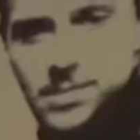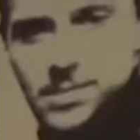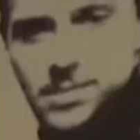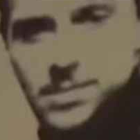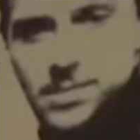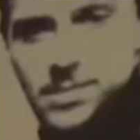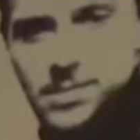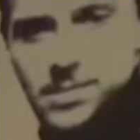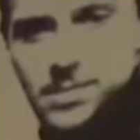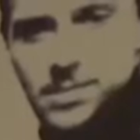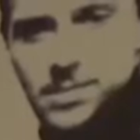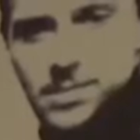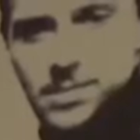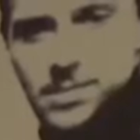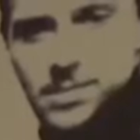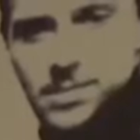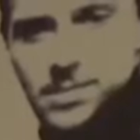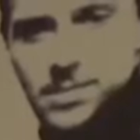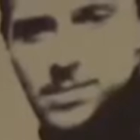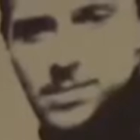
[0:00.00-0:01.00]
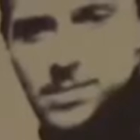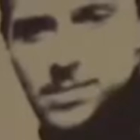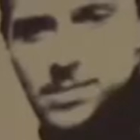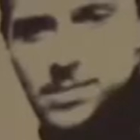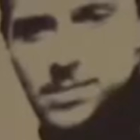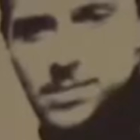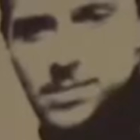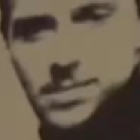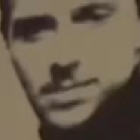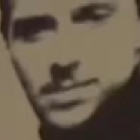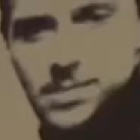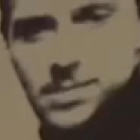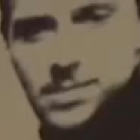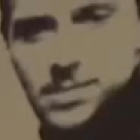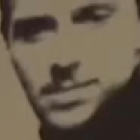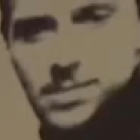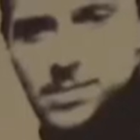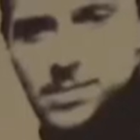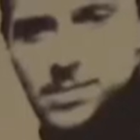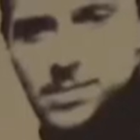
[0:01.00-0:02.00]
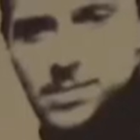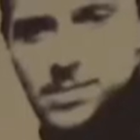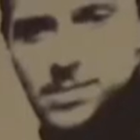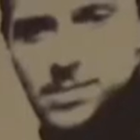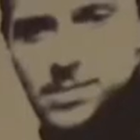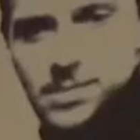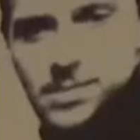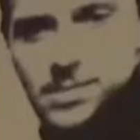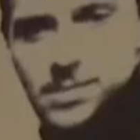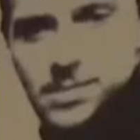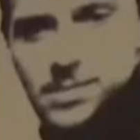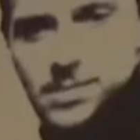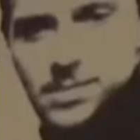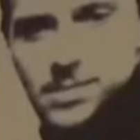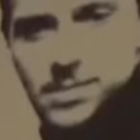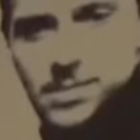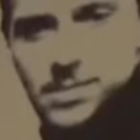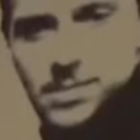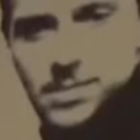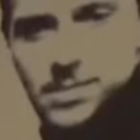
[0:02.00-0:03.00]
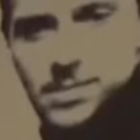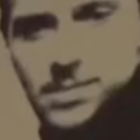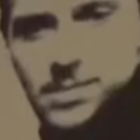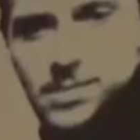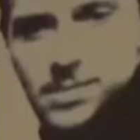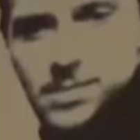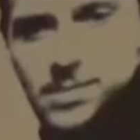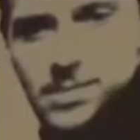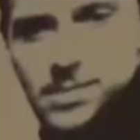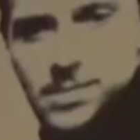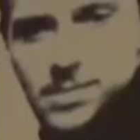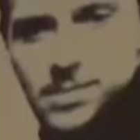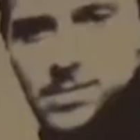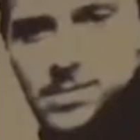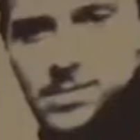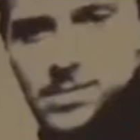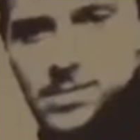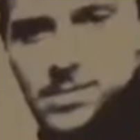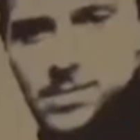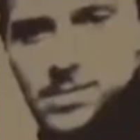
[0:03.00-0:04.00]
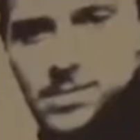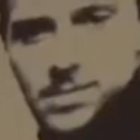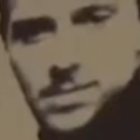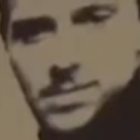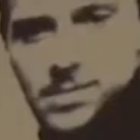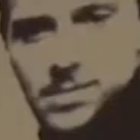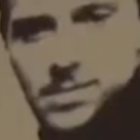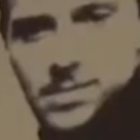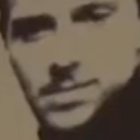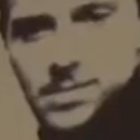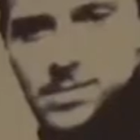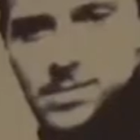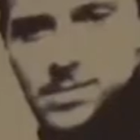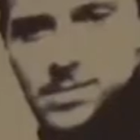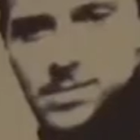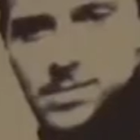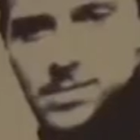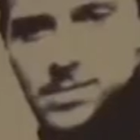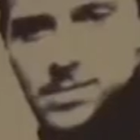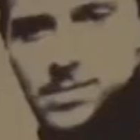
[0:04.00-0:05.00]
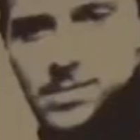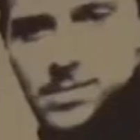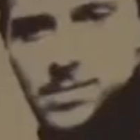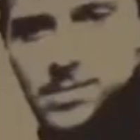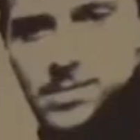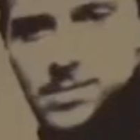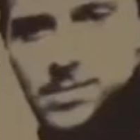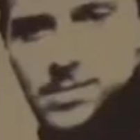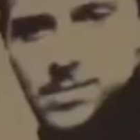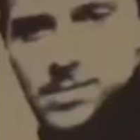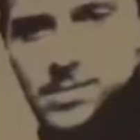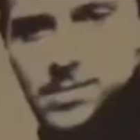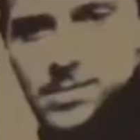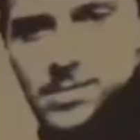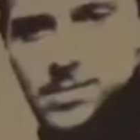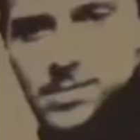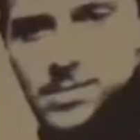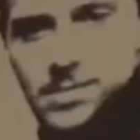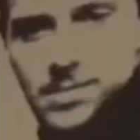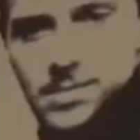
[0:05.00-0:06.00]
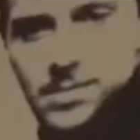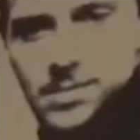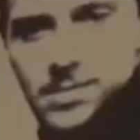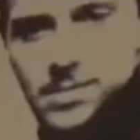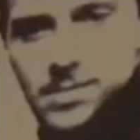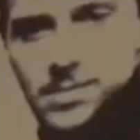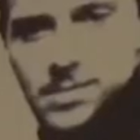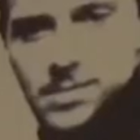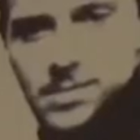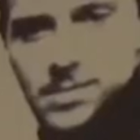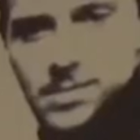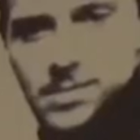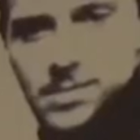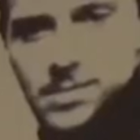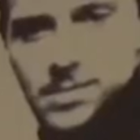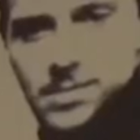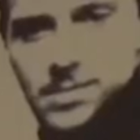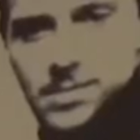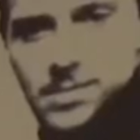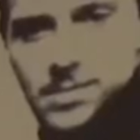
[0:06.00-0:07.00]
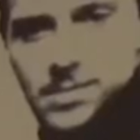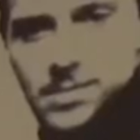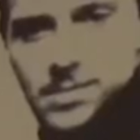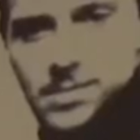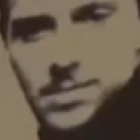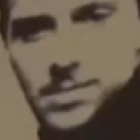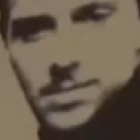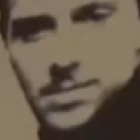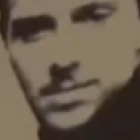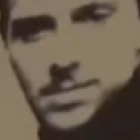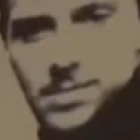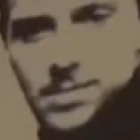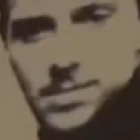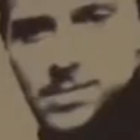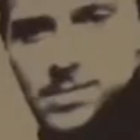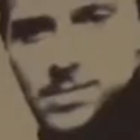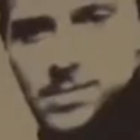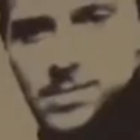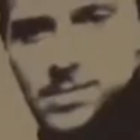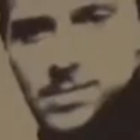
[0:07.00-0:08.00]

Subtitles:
No words are spoken by the person on screen.